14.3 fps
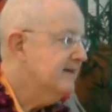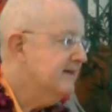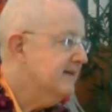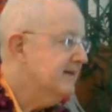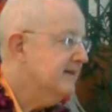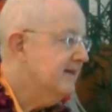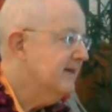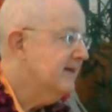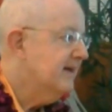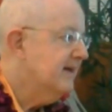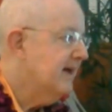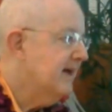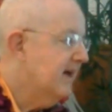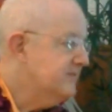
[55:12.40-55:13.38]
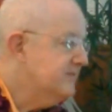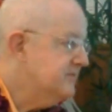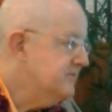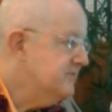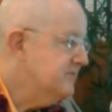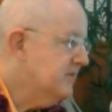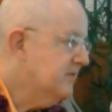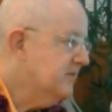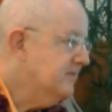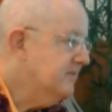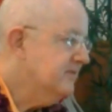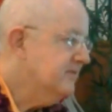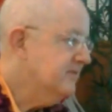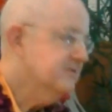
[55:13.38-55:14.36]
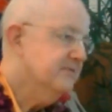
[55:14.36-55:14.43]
And as you know,